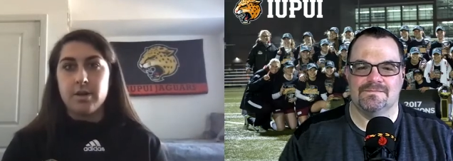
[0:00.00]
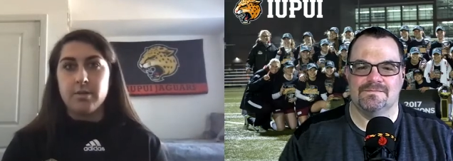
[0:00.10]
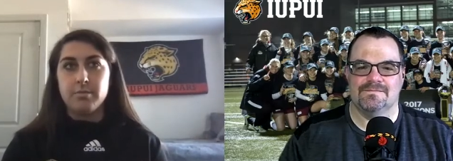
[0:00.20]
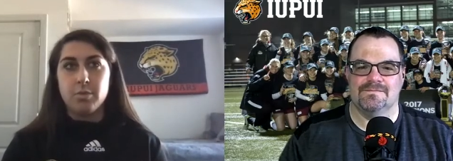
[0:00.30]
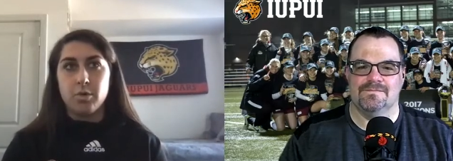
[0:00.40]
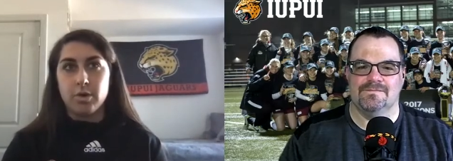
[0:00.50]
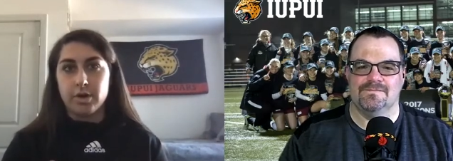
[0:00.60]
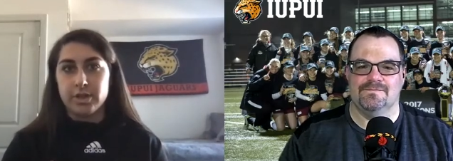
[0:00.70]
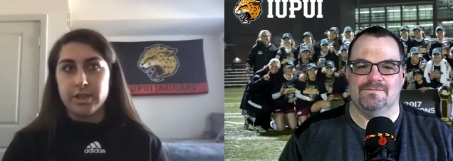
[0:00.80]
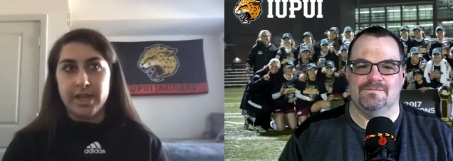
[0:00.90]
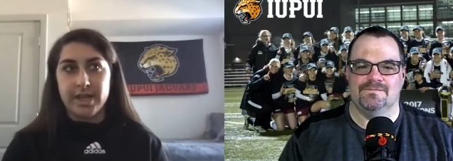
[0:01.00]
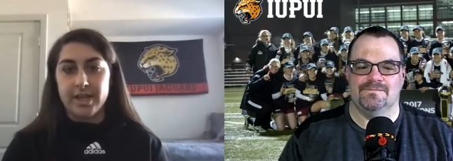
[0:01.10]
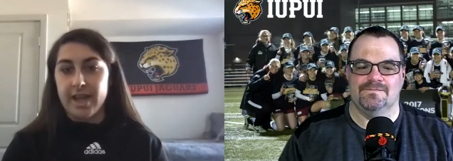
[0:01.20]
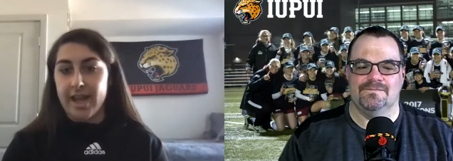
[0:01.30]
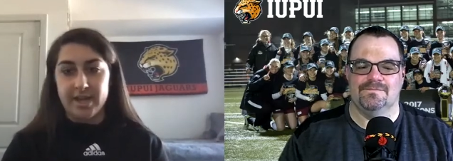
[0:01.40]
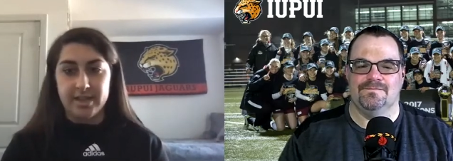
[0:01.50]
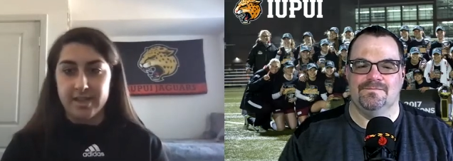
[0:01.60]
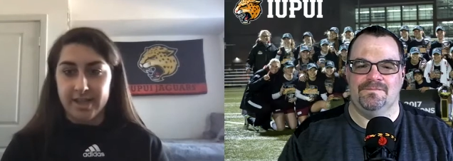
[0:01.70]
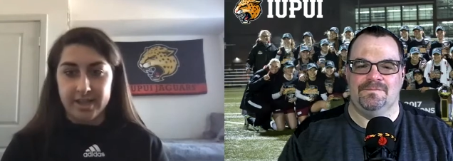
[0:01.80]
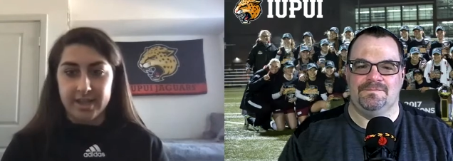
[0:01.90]
Speaker 1: more than
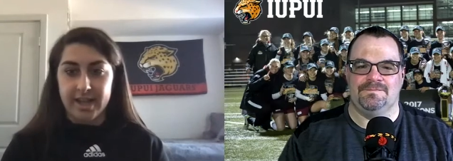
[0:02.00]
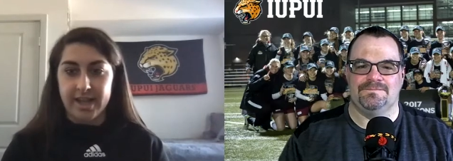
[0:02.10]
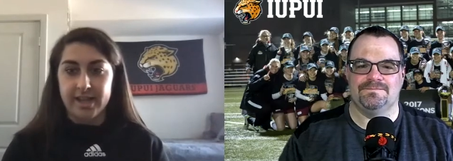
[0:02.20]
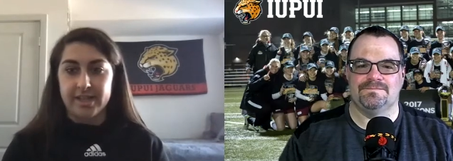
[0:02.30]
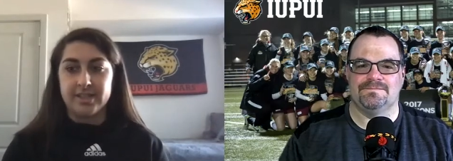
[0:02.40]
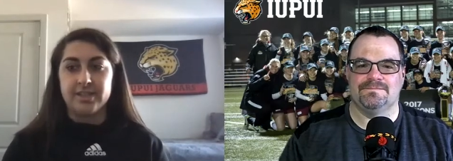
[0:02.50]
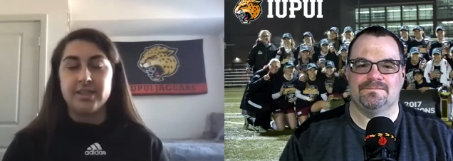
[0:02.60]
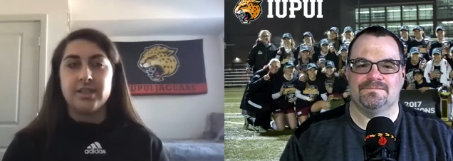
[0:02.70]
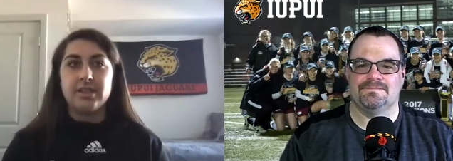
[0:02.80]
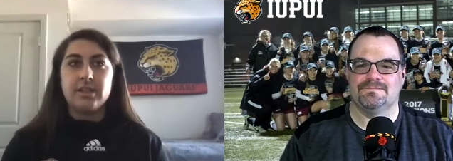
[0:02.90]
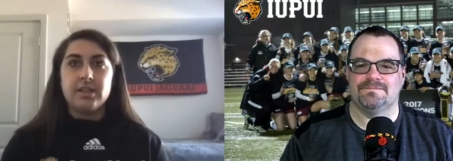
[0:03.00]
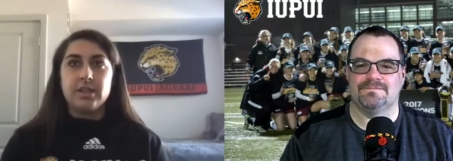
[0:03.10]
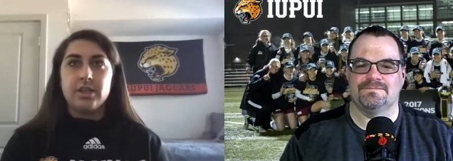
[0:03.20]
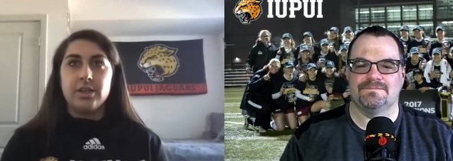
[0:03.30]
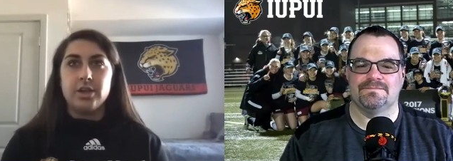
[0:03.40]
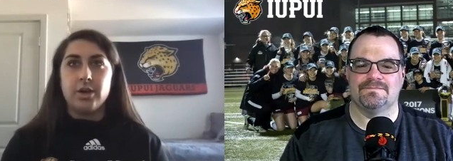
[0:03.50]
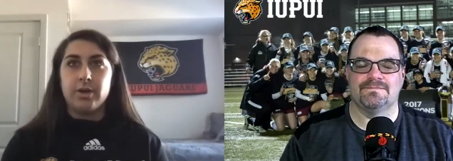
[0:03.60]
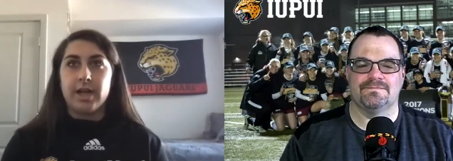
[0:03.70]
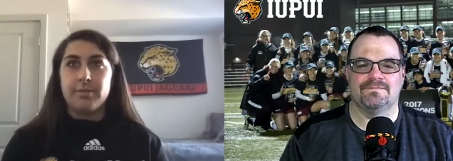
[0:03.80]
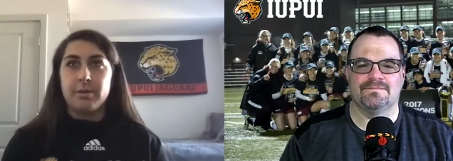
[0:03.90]
anything. And though a
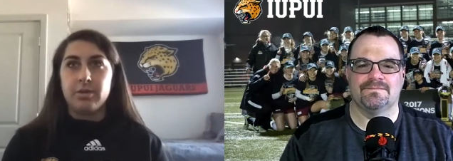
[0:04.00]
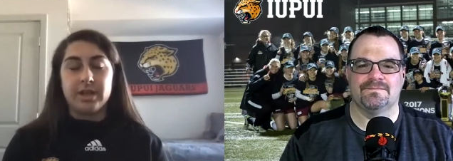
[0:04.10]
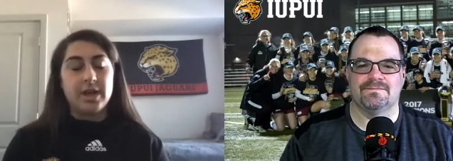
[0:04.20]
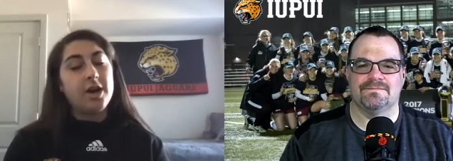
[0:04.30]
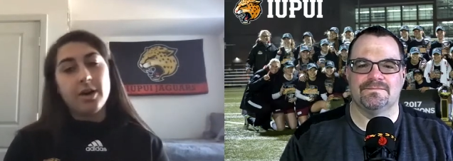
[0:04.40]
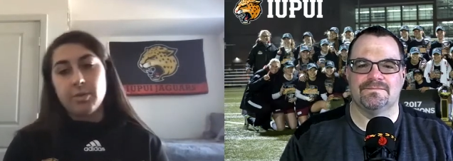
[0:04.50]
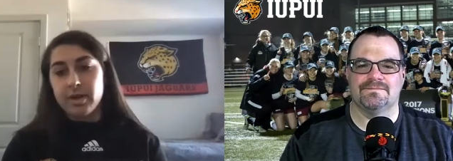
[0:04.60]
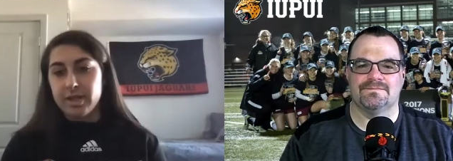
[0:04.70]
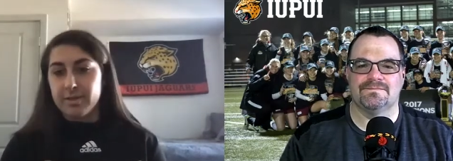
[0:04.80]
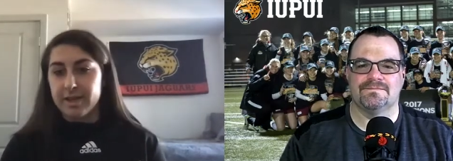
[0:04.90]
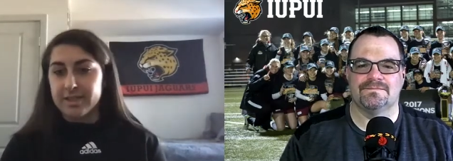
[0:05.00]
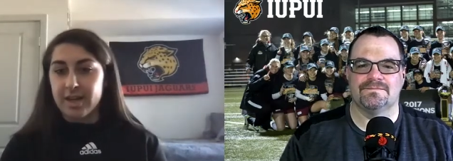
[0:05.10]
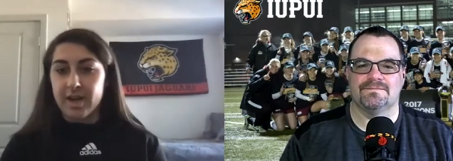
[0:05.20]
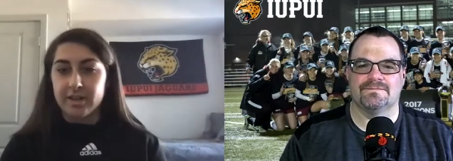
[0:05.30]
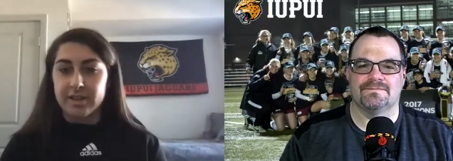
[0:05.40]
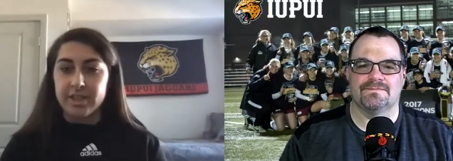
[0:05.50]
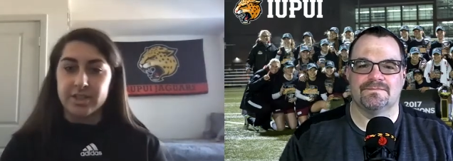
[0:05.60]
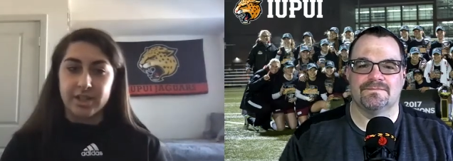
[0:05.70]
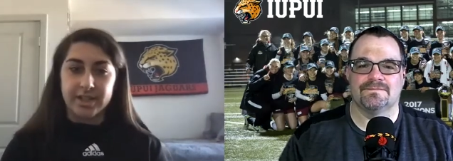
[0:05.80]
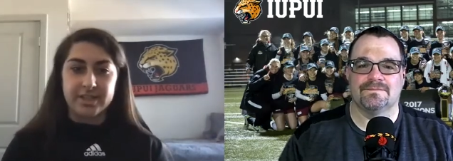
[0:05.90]
lot of people are like, "Oh, I want to get back to college" and
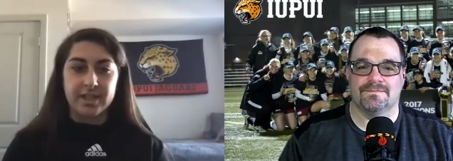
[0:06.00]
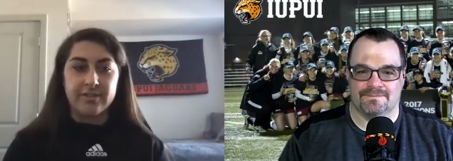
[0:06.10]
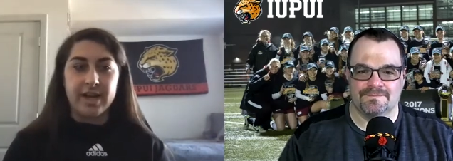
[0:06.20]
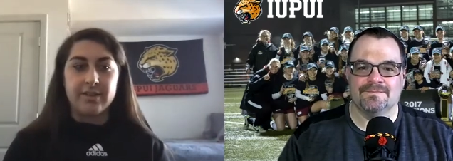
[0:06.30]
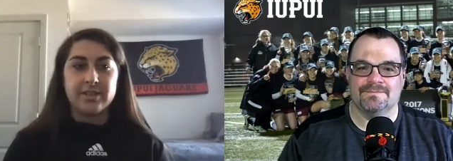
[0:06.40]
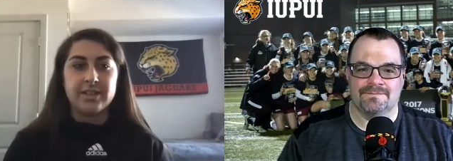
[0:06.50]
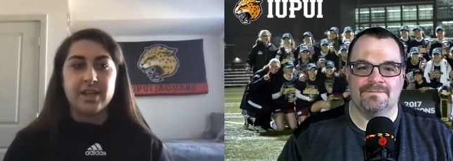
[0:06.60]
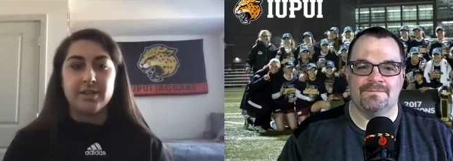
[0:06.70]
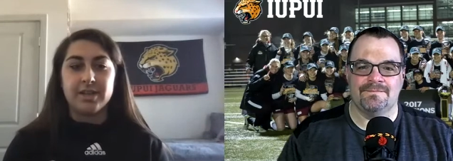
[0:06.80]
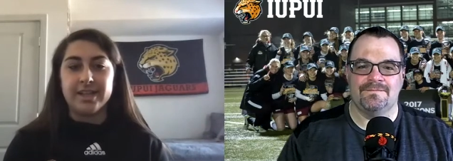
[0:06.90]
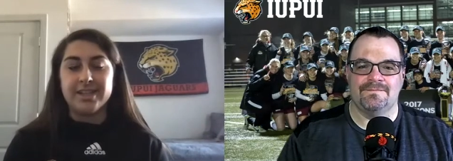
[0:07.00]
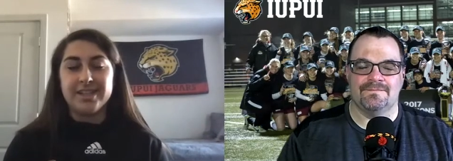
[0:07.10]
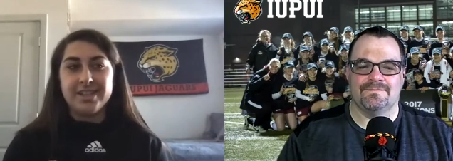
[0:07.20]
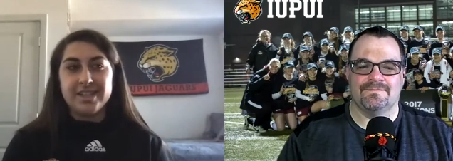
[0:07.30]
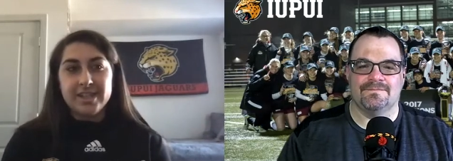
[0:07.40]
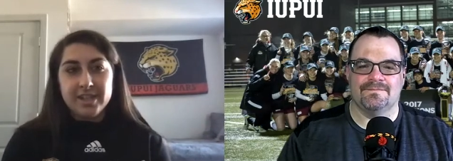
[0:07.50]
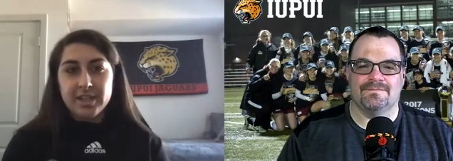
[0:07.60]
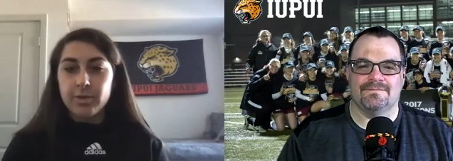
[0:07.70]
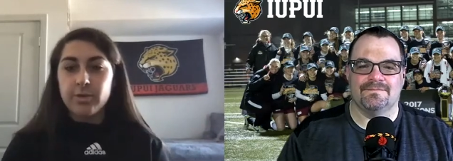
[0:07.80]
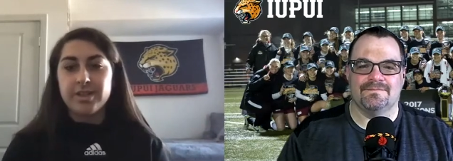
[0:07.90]
all that stuff, I was kind of like, "Oh, you
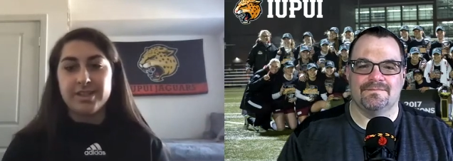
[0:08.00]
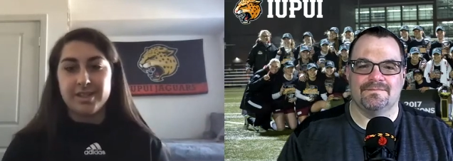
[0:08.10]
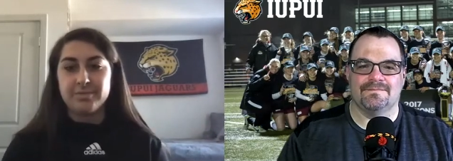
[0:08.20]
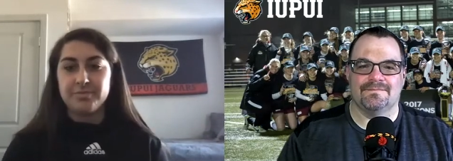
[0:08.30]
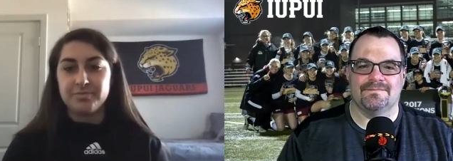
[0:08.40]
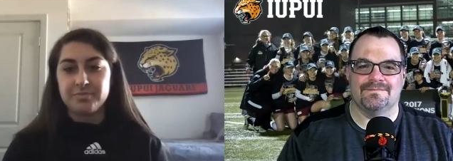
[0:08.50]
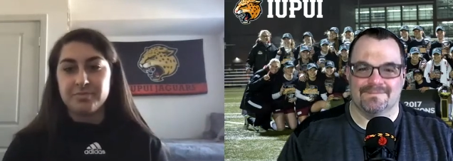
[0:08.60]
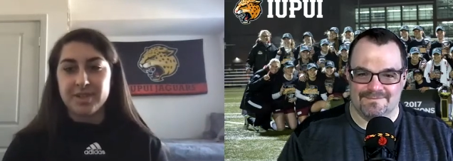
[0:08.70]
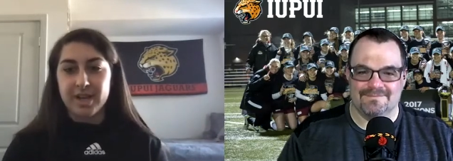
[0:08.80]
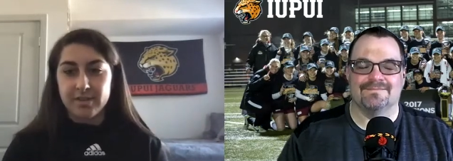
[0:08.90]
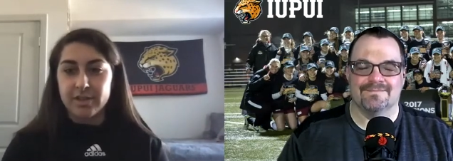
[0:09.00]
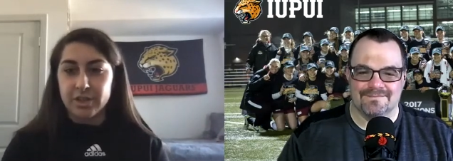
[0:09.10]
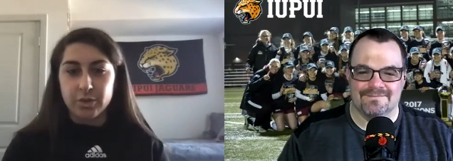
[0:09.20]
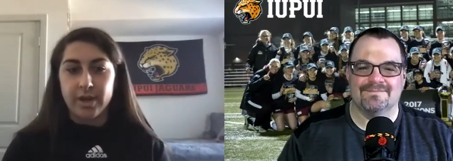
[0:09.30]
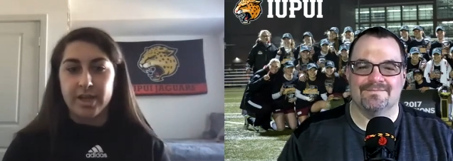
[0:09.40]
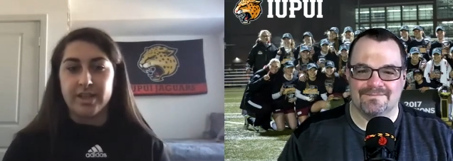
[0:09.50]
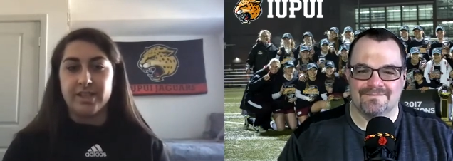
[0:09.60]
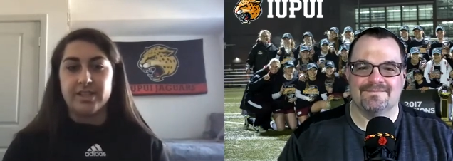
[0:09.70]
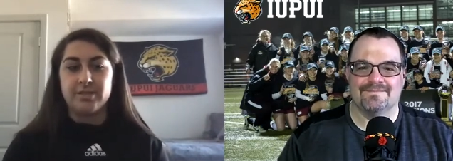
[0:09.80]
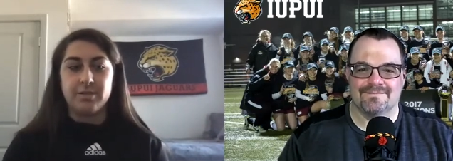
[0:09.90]
know what? I'm kind of enjoying
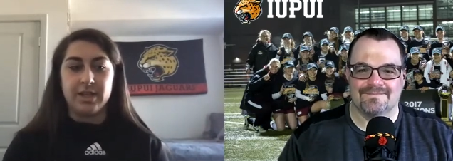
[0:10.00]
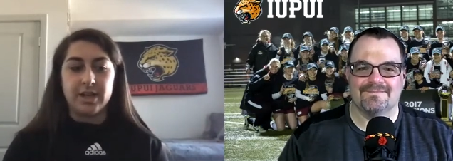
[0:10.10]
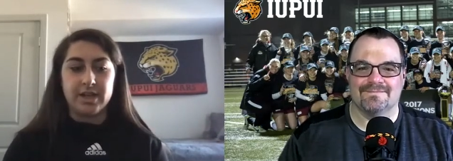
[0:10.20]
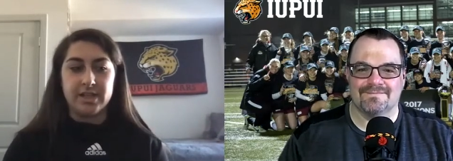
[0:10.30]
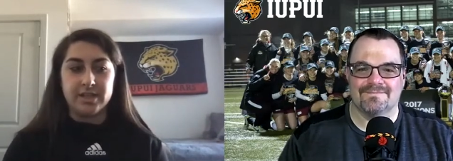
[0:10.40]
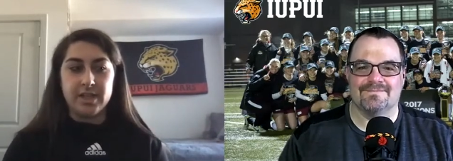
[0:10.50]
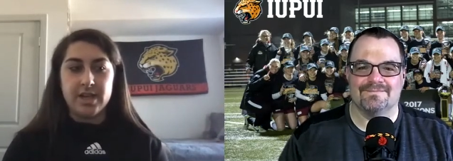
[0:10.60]
this because